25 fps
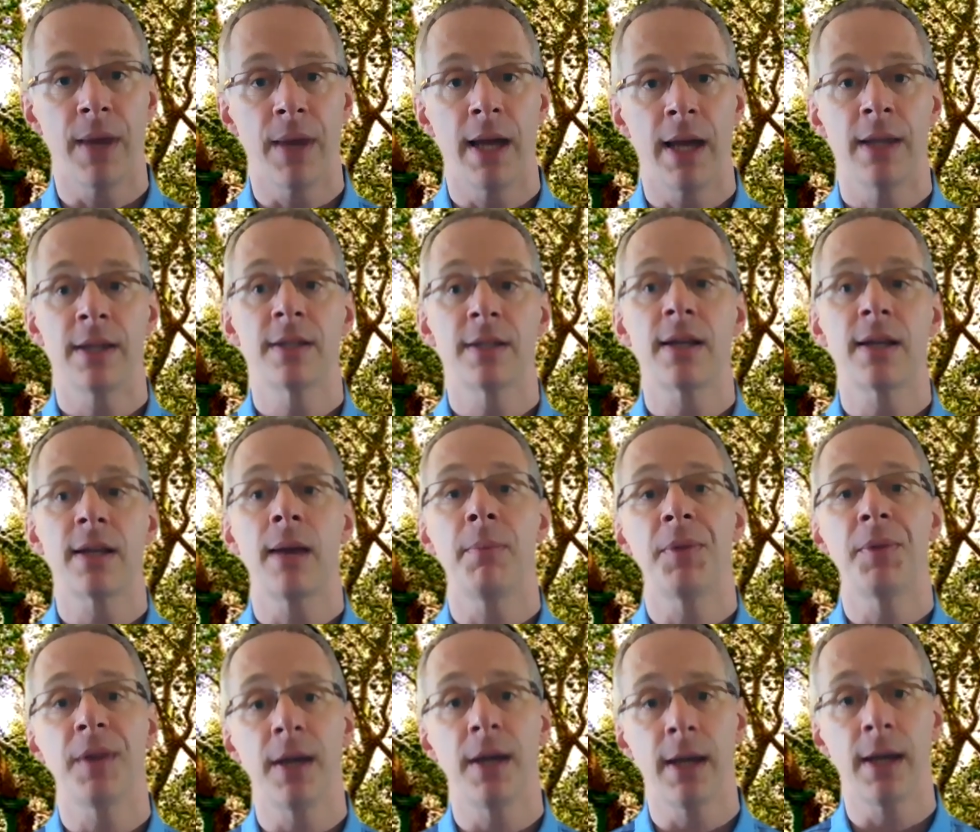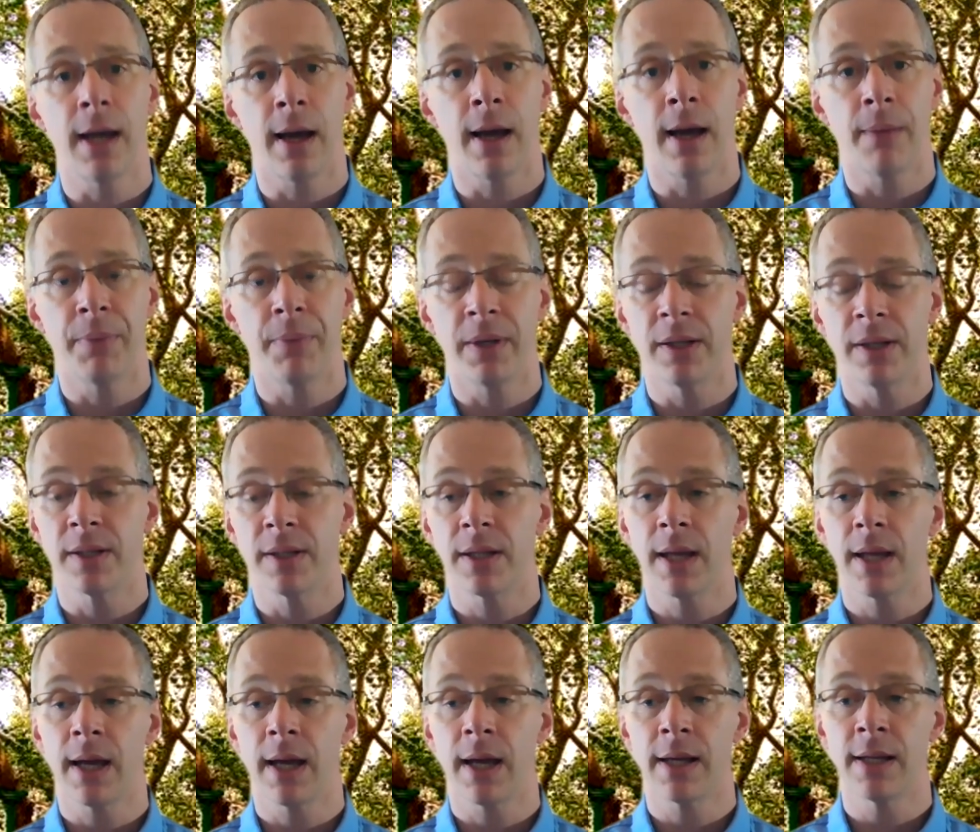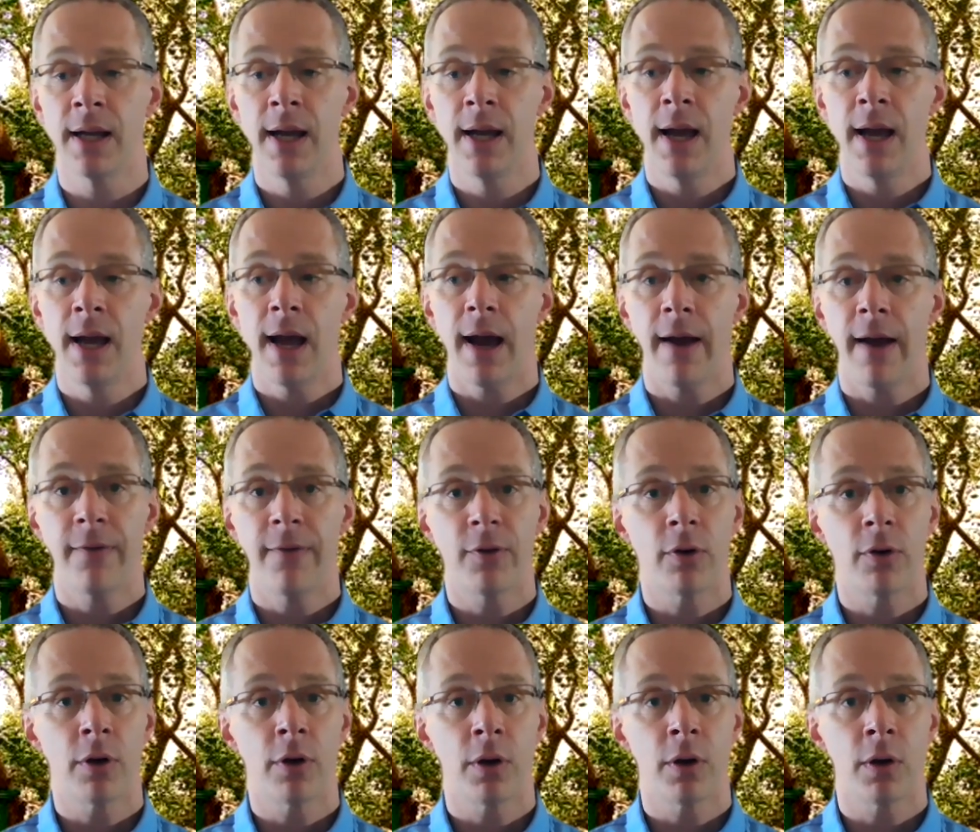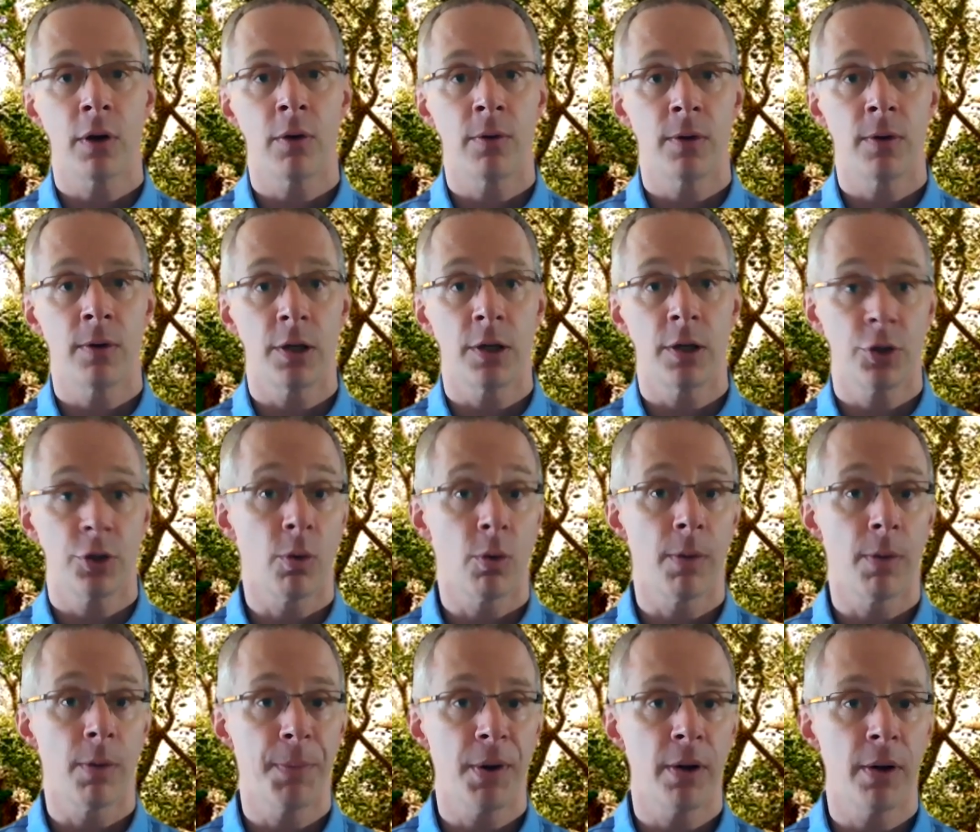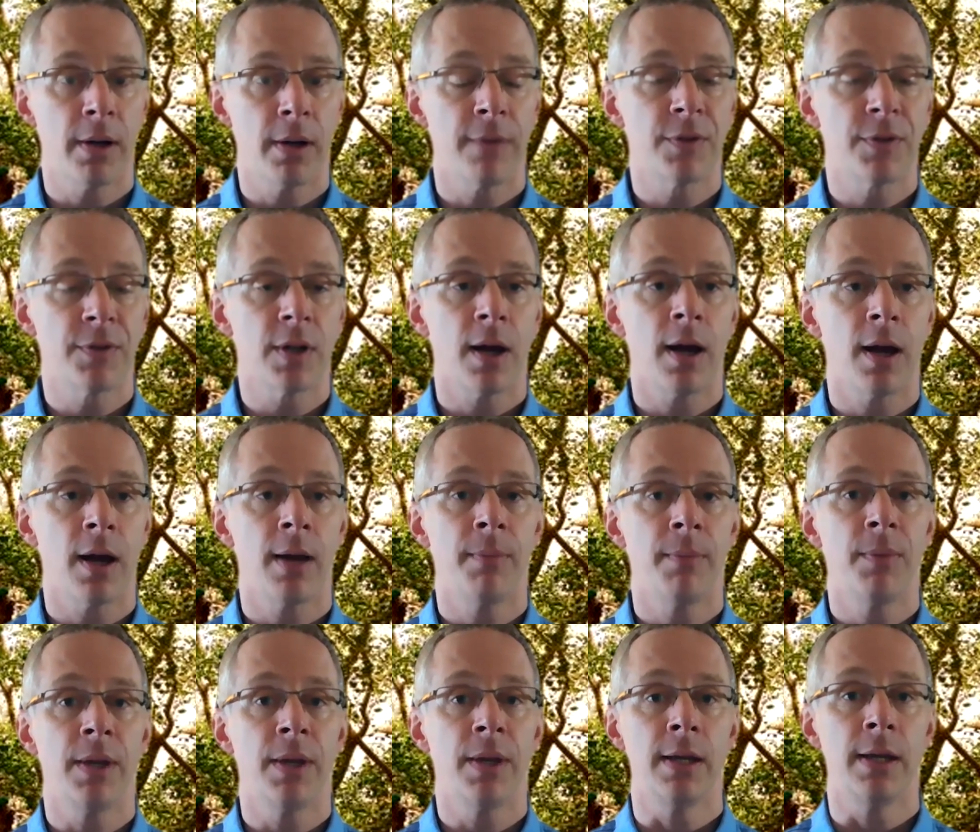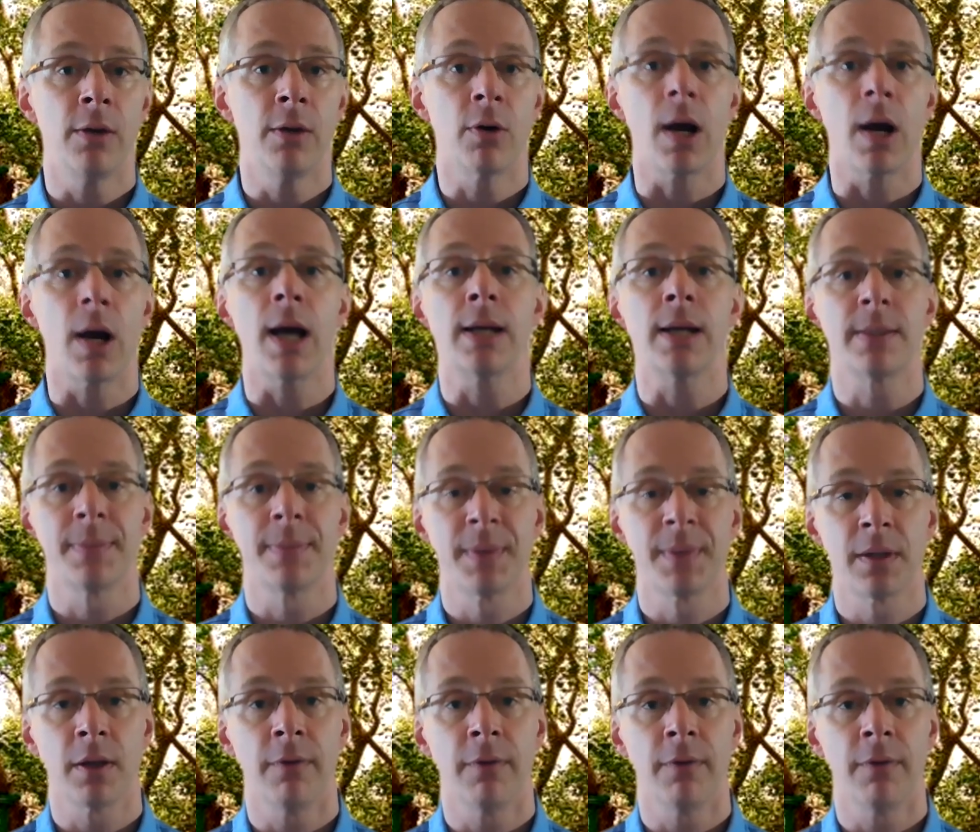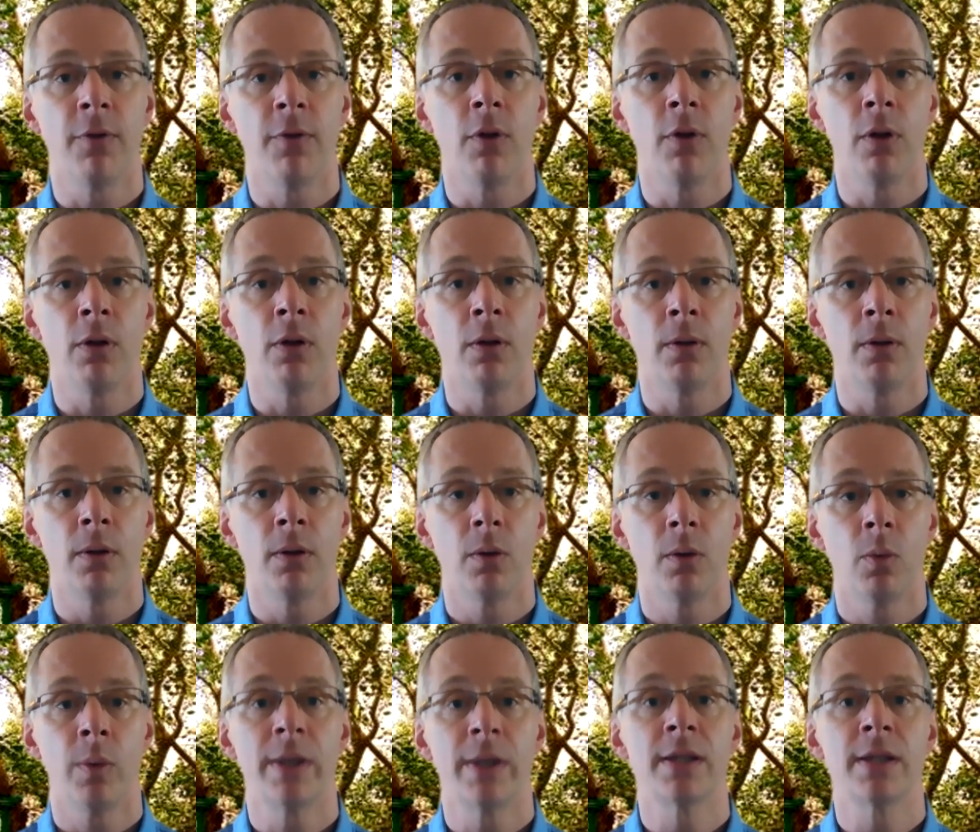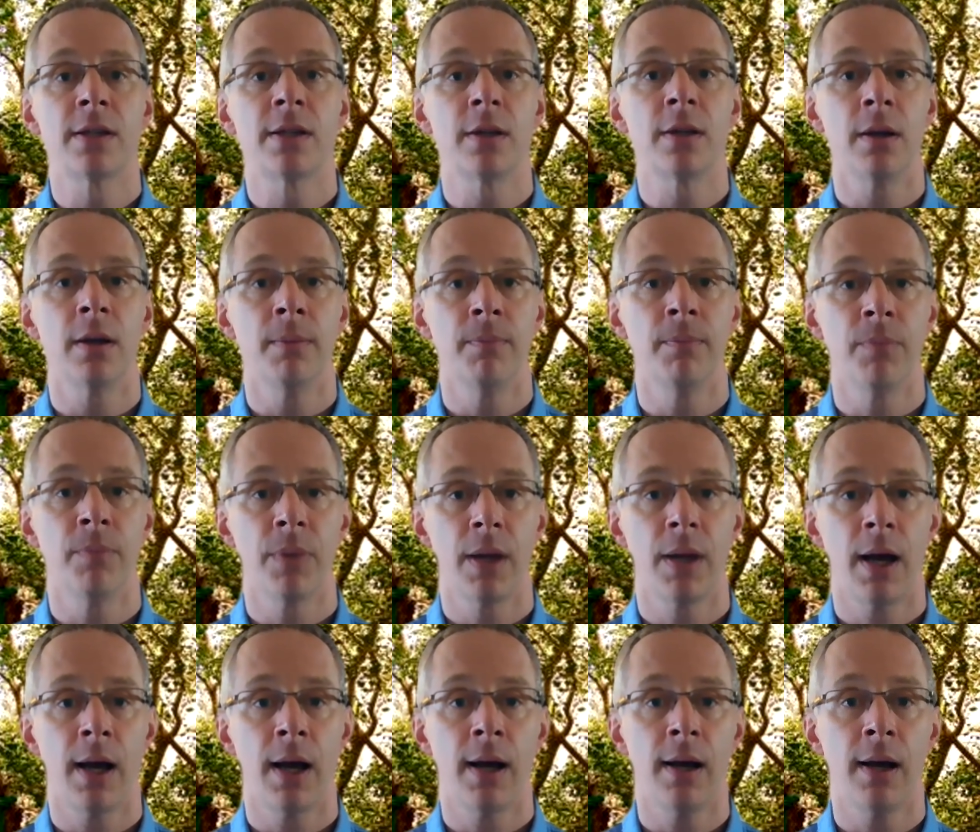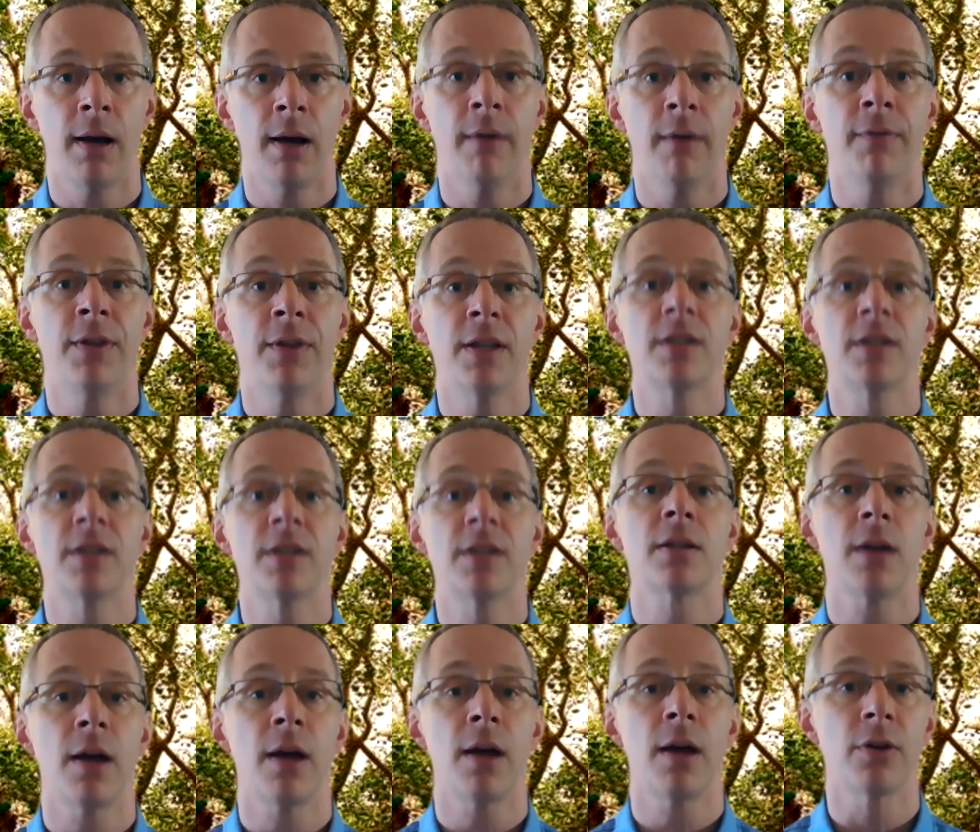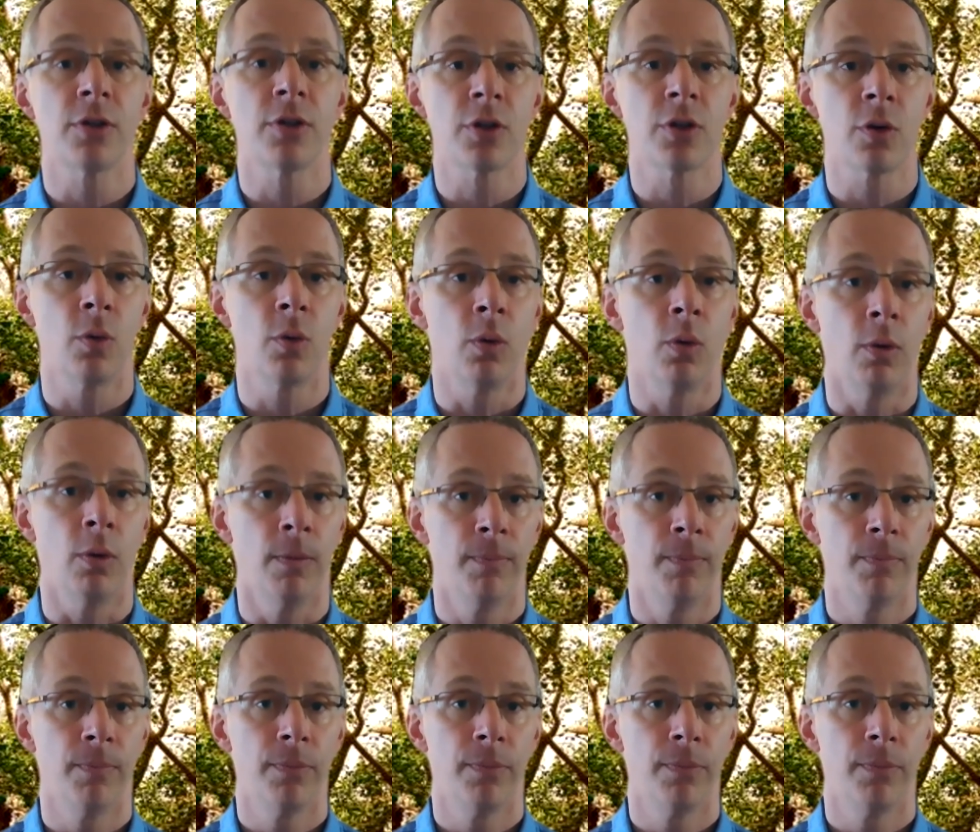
And the same thing happens, that after a short period of time, he grasps the full wisdom of this other school